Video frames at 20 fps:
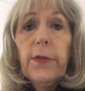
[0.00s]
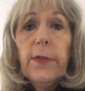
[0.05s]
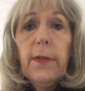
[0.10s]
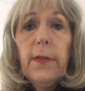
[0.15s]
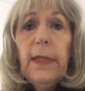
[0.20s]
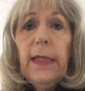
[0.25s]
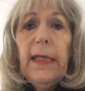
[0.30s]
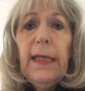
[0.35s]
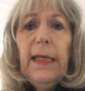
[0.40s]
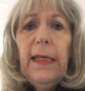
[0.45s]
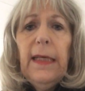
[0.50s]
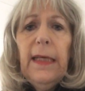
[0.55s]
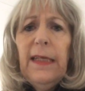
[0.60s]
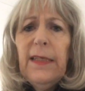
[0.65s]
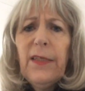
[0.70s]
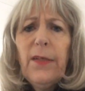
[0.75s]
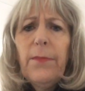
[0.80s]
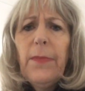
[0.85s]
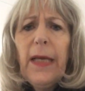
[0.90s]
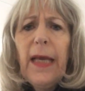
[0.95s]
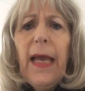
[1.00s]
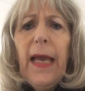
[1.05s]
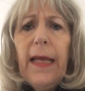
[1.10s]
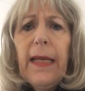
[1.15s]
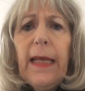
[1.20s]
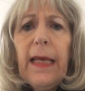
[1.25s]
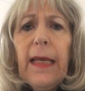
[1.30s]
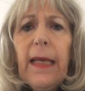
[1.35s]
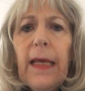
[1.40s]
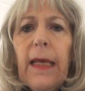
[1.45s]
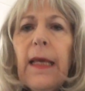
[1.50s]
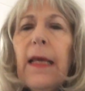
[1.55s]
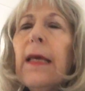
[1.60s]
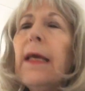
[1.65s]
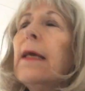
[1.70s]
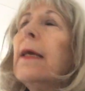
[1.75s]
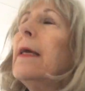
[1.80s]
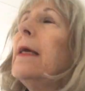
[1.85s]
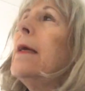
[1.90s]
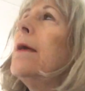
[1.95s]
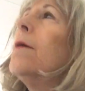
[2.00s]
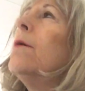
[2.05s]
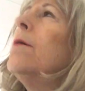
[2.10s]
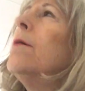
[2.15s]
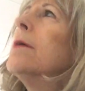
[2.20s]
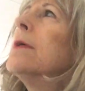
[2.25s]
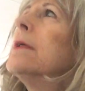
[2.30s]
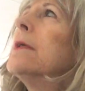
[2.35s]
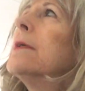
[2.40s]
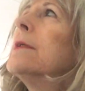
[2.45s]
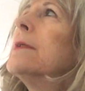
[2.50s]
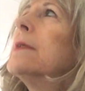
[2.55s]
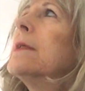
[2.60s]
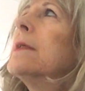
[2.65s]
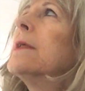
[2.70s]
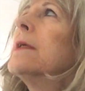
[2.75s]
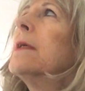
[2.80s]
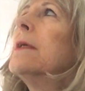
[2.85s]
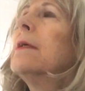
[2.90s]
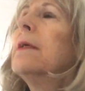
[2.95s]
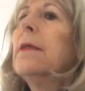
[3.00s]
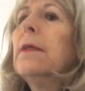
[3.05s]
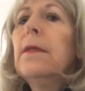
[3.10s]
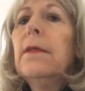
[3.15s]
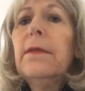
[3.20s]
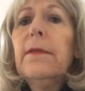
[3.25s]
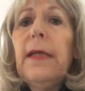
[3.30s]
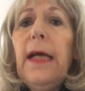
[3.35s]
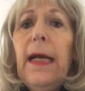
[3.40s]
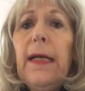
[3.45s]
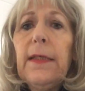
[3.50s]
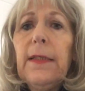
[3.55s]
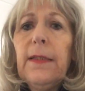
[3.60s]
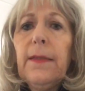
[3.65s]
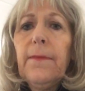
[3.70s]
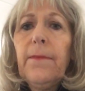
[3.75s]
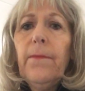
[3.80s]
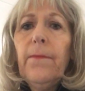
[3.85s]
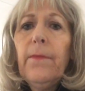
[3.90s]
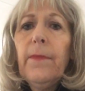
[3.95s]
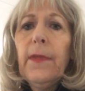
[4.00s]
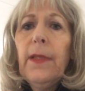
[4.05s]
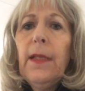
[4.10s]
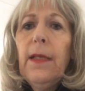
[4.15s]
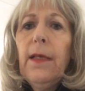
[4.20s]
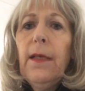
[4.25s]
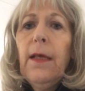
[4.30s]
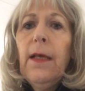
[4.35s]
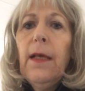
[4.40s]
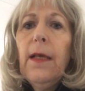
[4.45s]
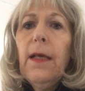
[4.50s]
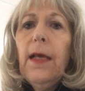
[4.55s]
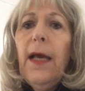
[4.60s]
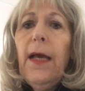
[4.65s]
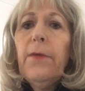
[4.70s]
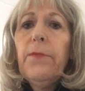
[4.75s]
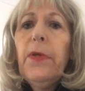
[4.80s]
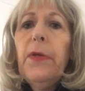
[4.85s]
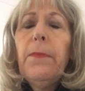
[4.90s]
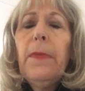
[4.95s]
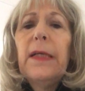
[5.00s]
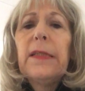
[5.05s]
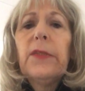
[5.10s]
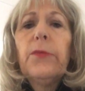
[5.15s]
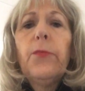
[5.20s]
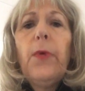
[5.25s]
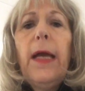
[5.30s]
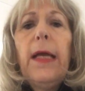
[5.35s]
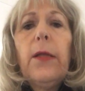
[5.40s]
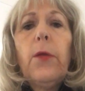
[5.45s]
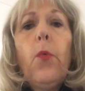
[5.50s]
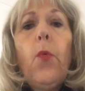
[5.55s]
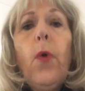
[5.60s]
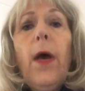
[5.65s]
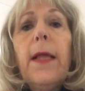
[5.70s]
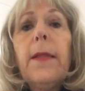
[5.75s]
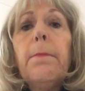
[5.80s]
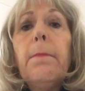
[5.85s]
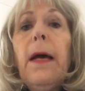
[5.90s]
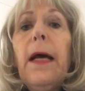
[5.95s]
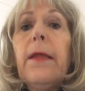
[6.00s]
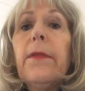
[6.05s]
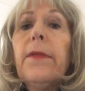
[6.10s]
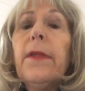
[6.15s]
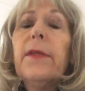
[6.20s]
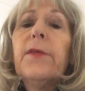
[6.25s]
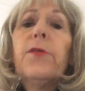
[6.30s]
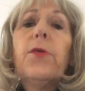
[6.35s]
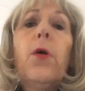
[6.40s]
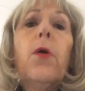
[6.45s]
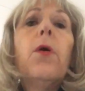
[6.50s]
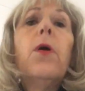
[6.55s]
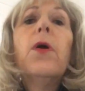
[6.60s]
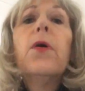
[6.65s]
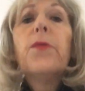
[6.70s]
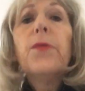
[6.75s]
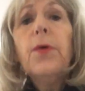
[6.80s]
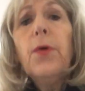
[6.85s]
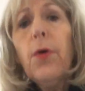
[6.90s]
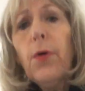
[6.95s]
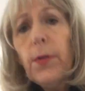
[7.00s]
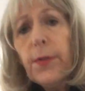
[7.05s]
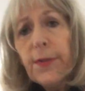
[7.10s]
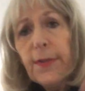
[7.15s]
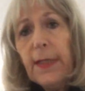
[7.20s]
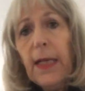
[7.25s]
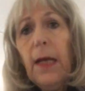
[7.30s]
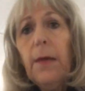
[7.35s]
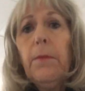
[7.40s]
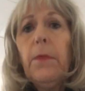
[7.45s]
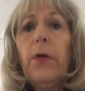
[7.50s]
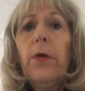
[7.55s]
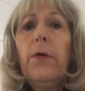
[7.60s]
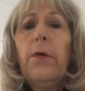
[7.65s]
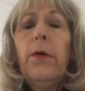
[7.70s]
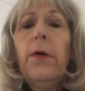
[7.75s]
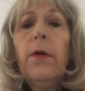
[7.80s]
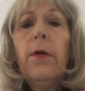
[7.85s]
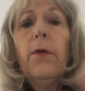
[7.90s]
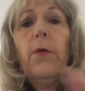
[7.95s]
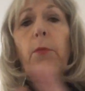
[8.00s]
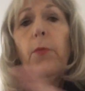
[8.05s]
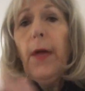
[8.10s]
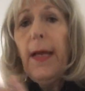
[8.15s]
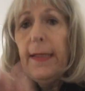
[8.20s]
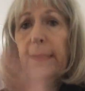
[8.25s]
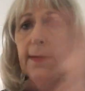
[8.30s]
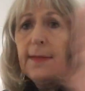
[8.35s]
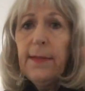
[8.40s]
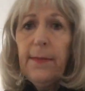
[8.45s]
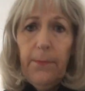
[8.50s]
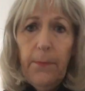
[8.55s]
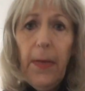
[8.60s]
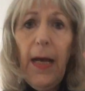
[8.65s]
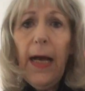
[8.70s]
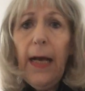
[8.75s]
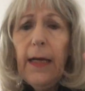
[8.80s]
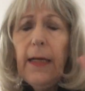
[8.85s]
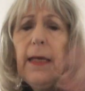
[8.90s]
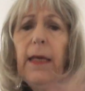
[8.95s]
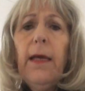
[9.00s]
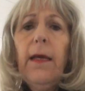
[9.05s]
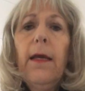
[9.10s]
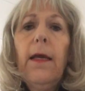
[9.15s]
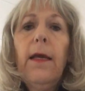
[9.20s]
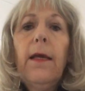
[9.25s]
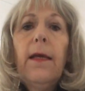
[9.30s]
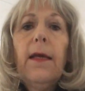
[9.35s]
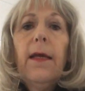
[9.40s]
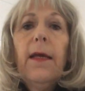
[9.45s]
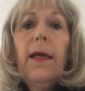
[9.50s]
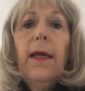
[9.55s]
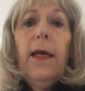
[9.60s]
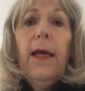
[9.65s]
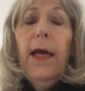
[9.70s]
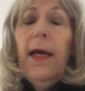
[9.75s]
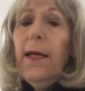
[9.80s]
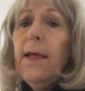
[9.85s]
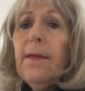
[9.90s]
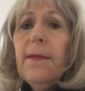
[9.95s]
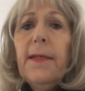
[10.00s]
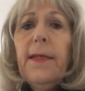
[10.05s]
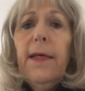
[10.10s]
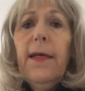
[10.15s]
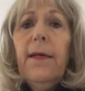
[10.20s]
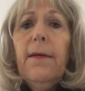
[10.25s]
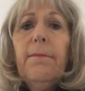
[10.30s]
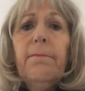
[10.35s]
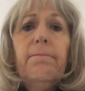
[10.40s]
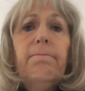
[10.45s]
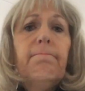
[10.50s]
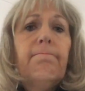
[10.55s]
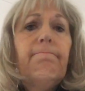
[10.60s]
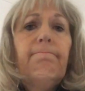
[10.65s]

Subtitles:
he's a mechanic, he ordered that, and we must wait 1 month. So the whole summer went by, and